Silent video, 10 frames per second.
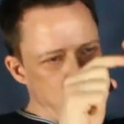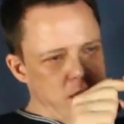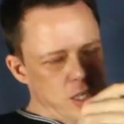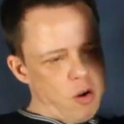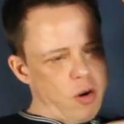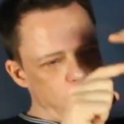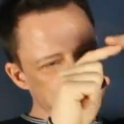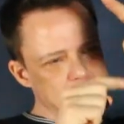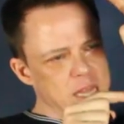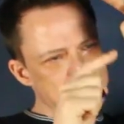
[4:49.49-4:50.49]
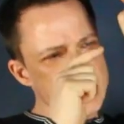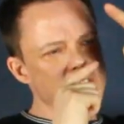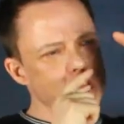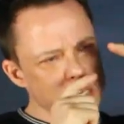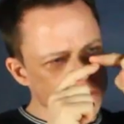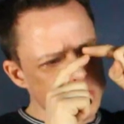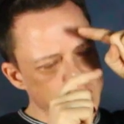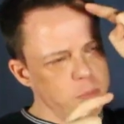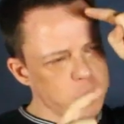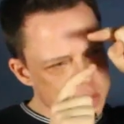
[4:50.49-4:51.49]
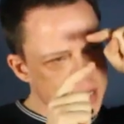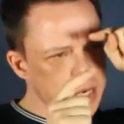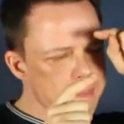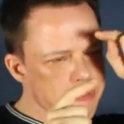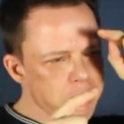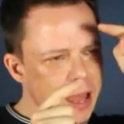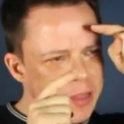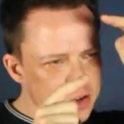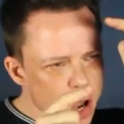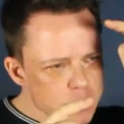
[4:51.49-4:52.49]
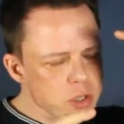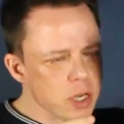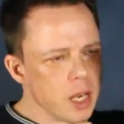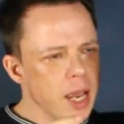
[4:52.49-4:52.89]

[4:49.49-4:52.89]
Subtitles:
said, okay, we need these intervals in between the notes,